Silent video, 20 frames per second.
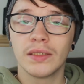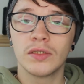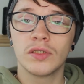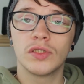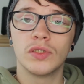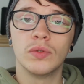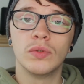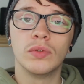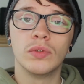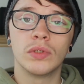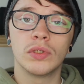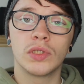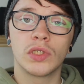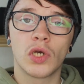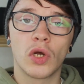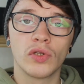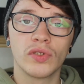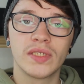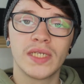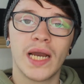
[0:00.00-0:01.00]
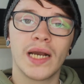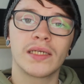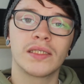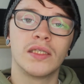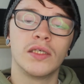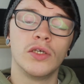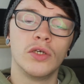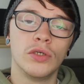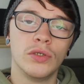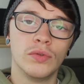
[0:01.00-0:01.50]
to contact
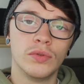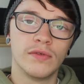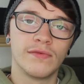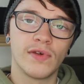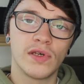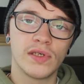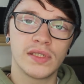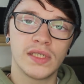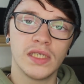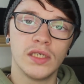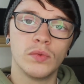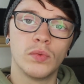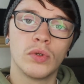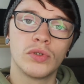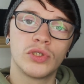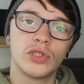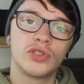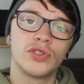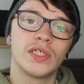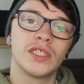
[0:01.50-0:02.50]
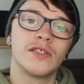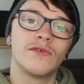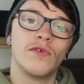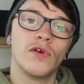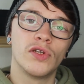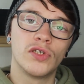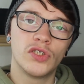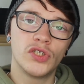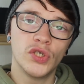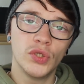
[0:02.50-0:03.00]
the university you want to transfer
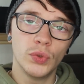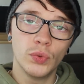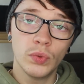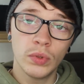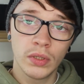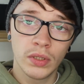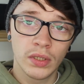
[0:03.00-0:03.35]
to